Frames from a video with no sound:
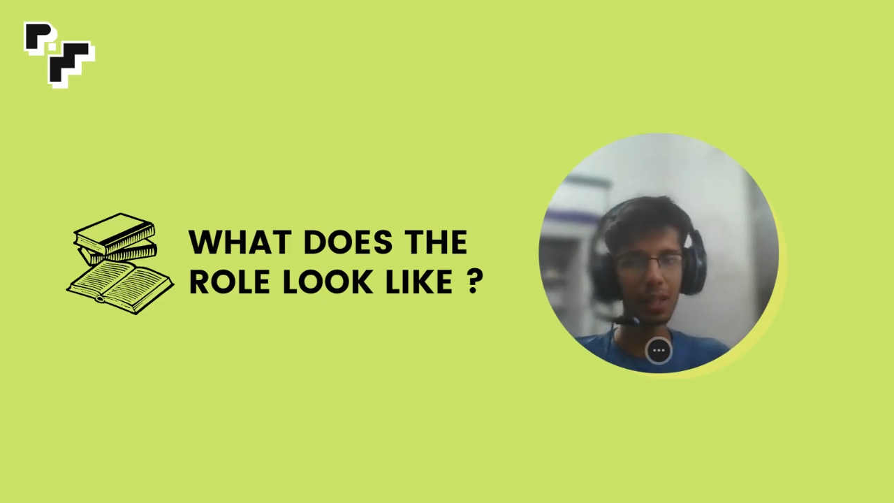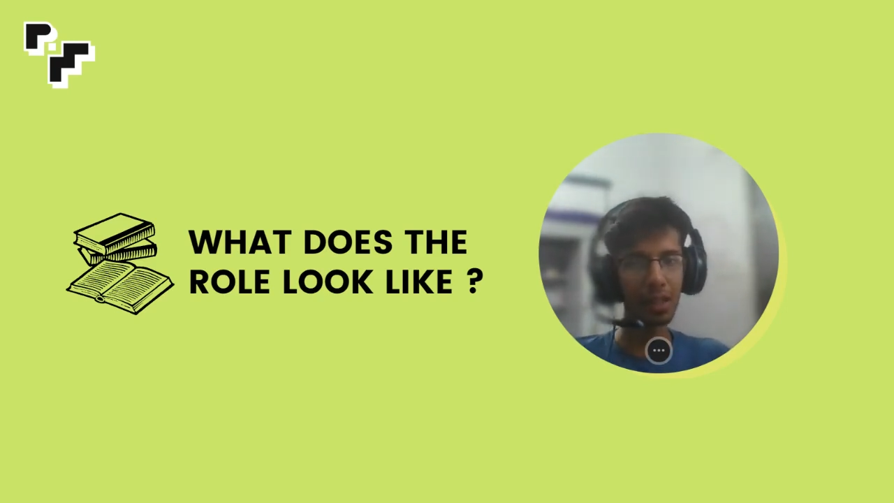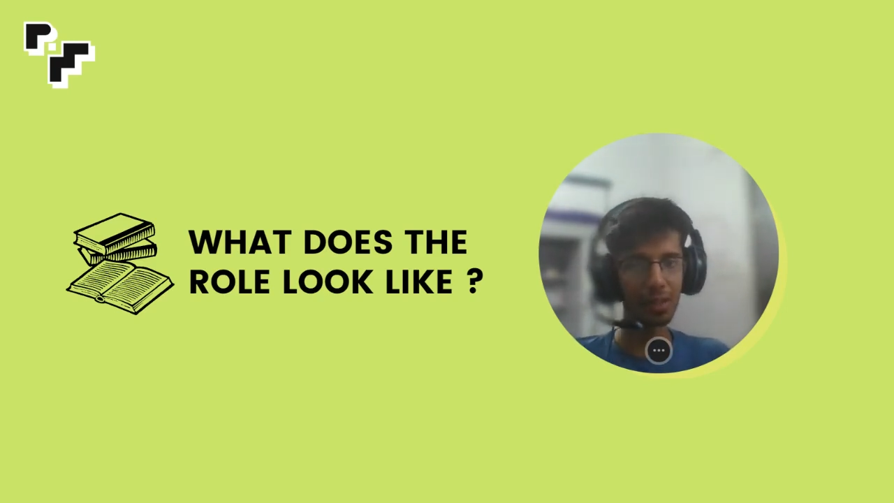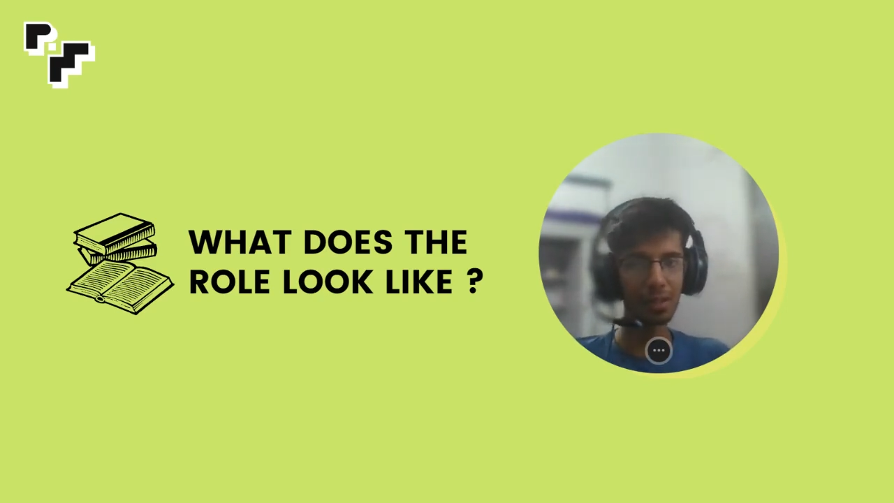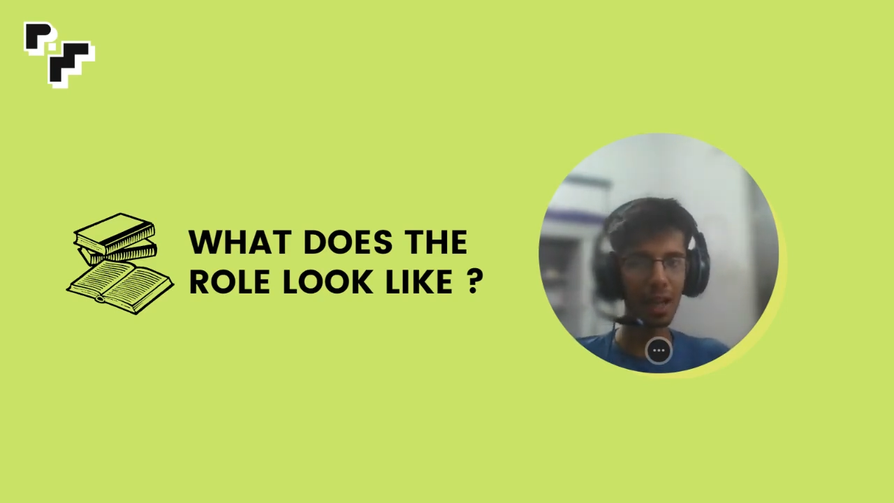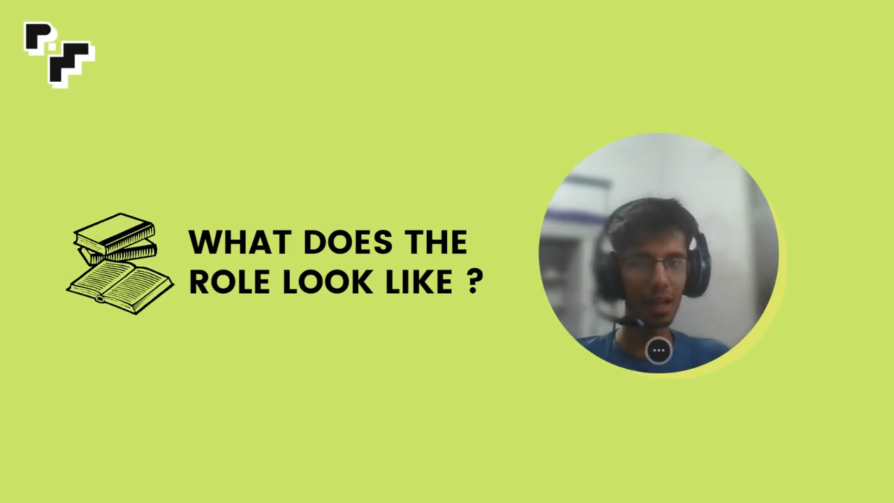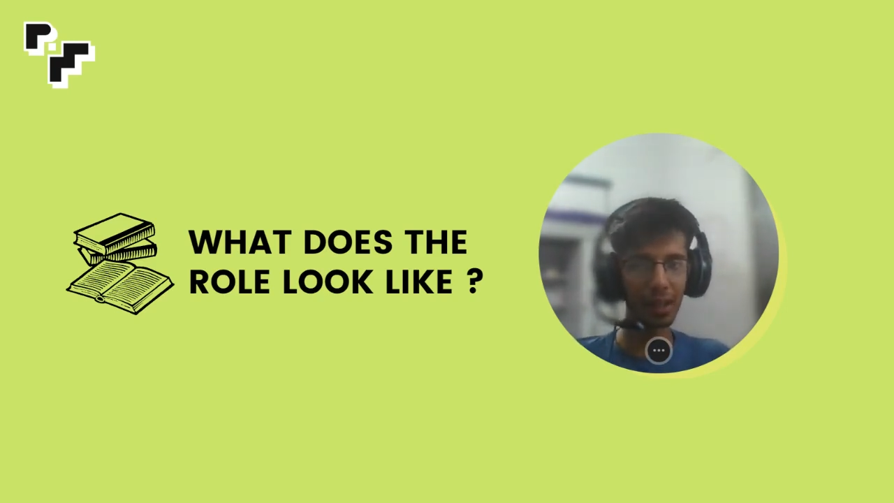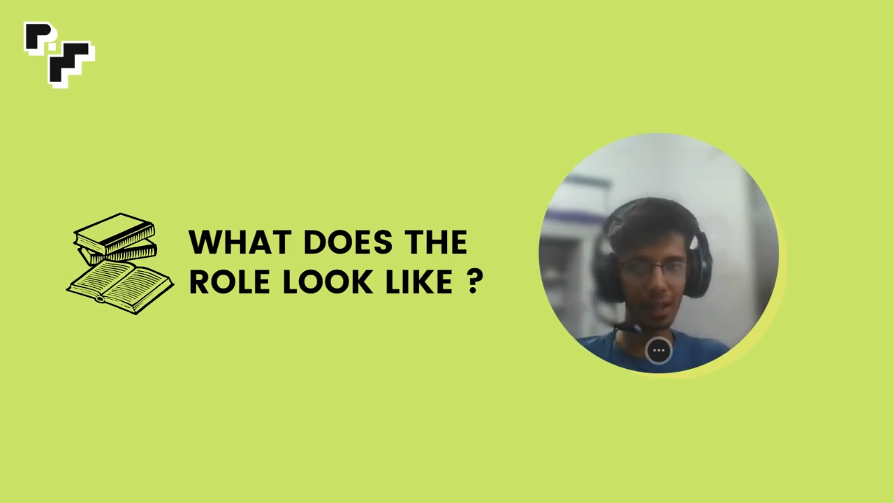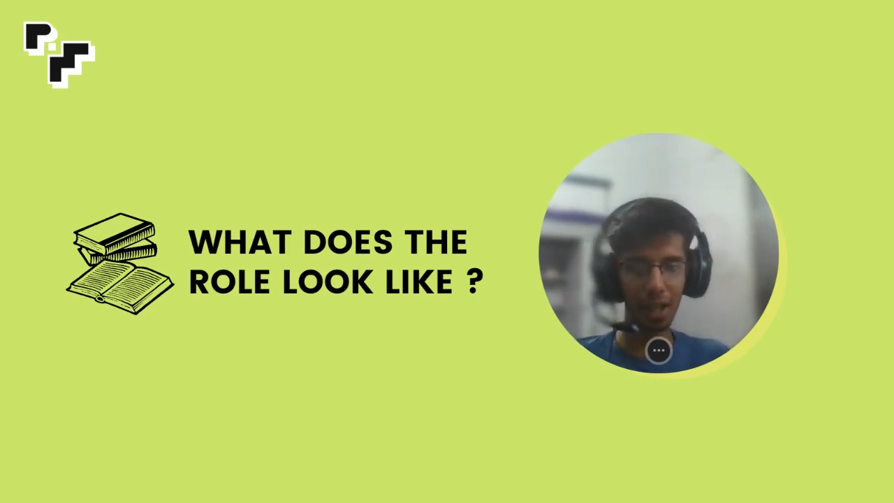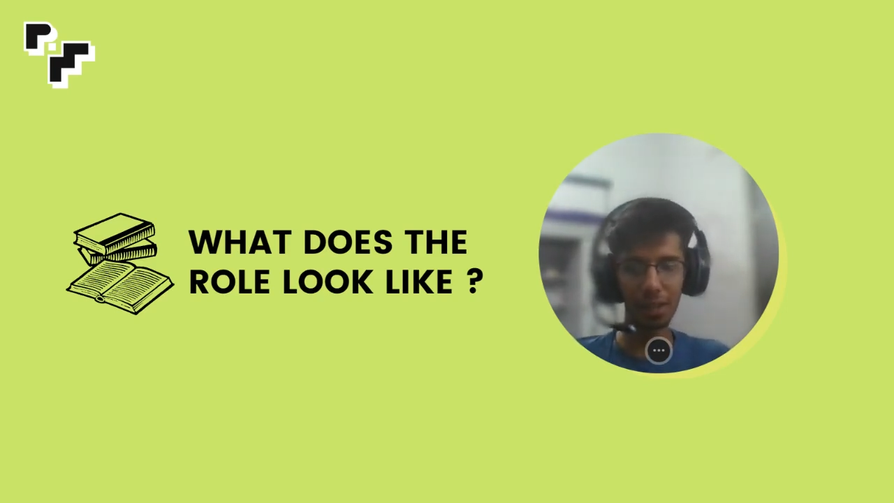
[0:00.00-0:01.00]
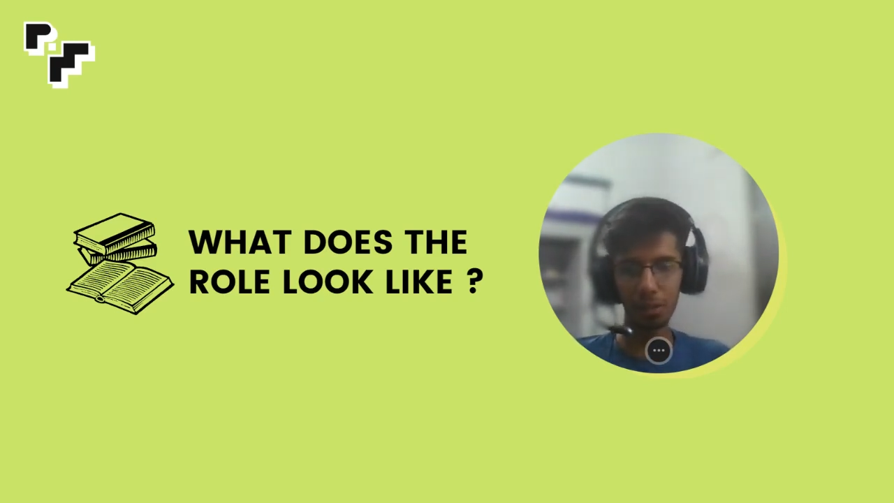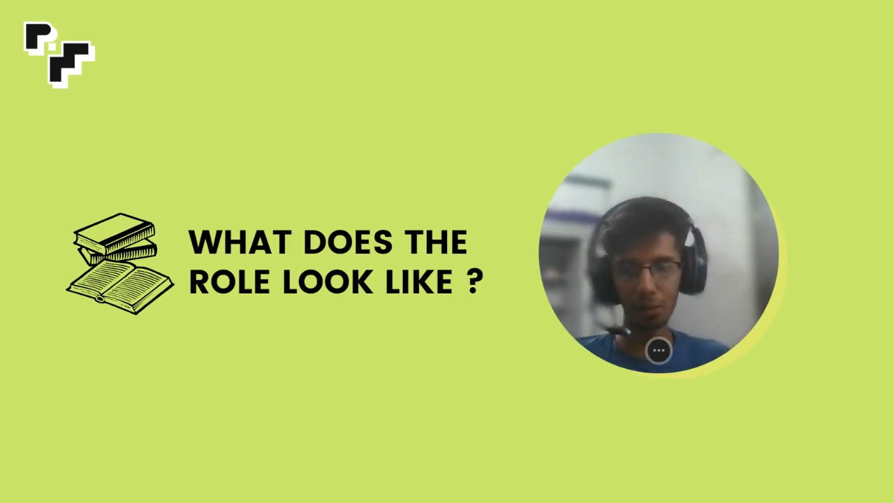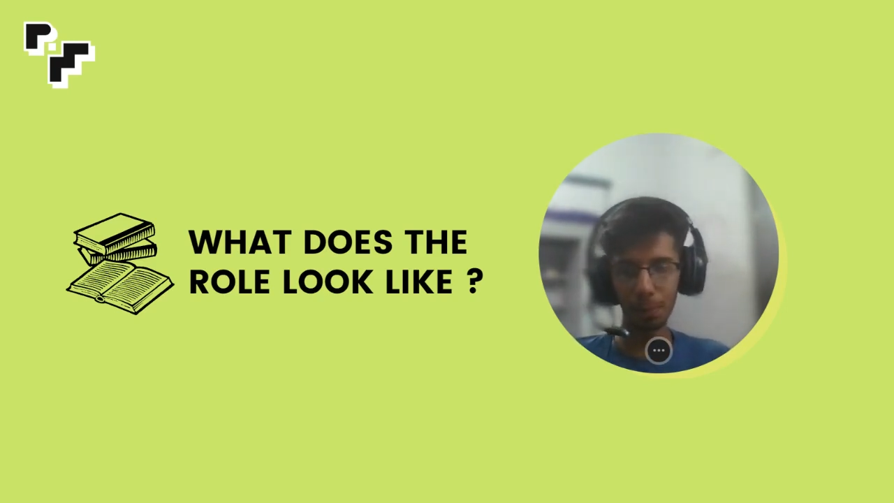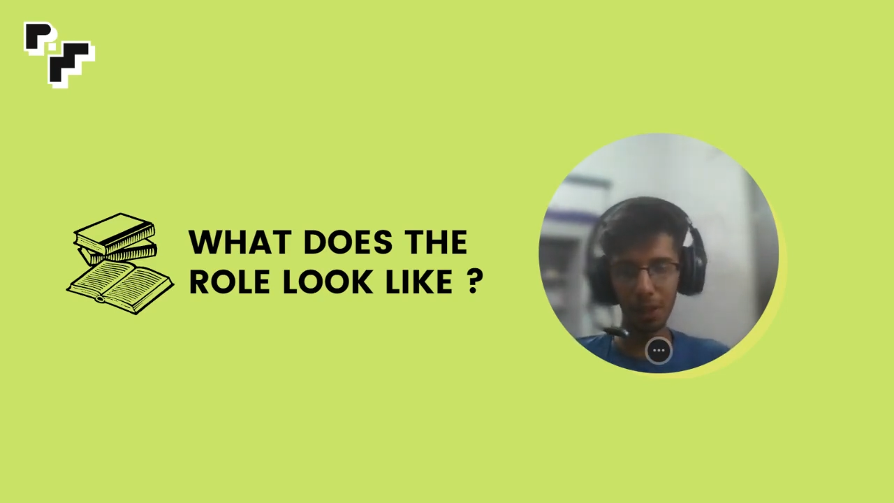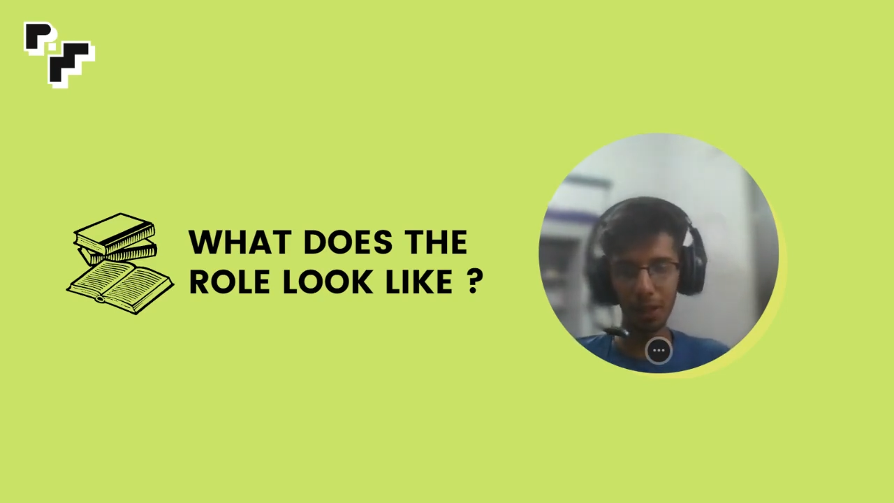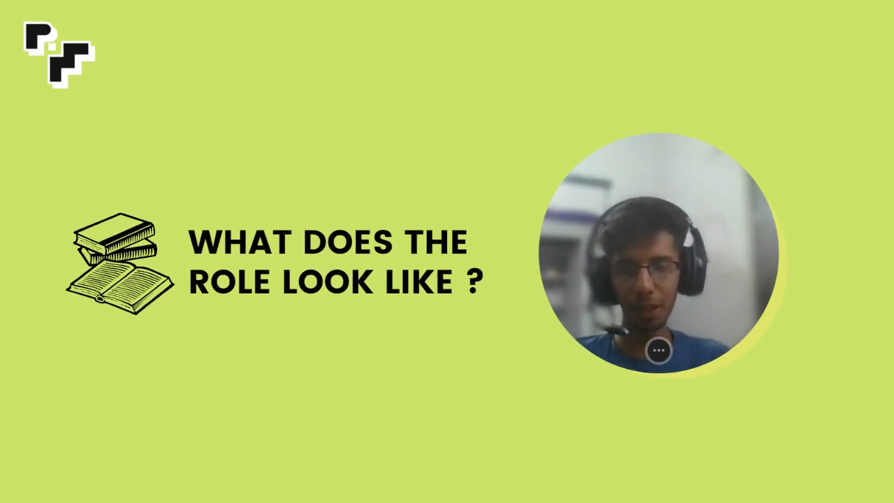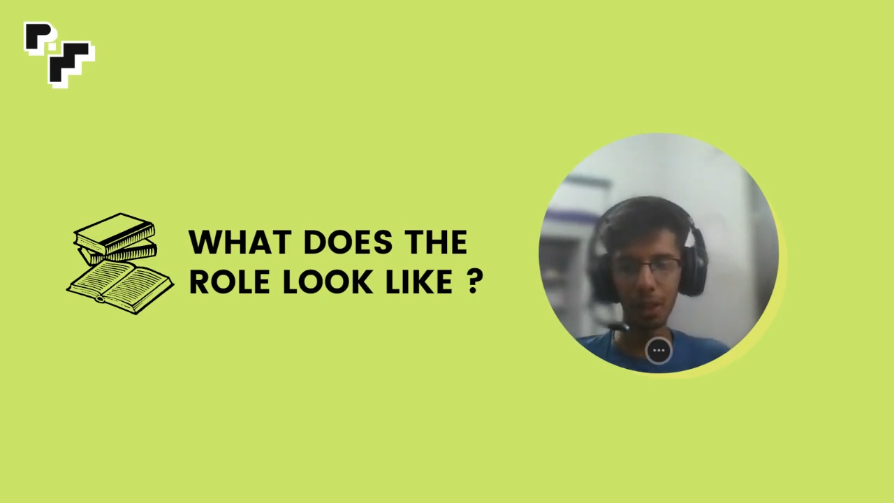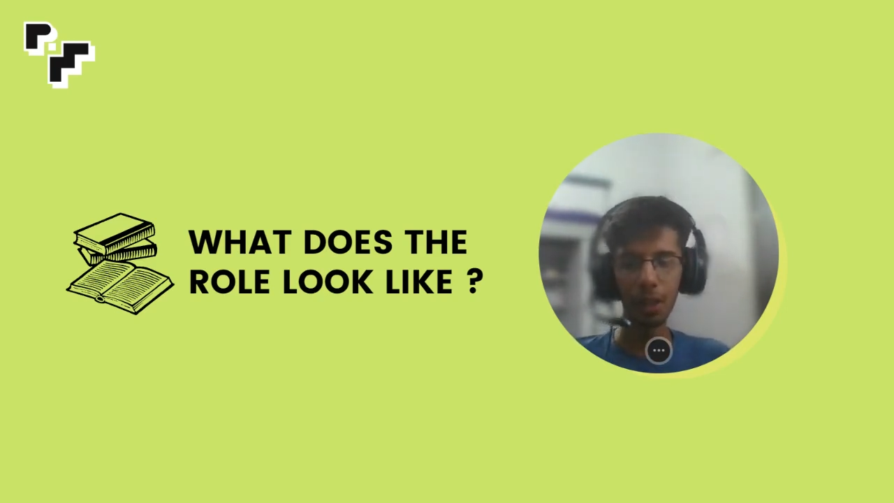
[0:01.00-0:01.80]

It's it has to be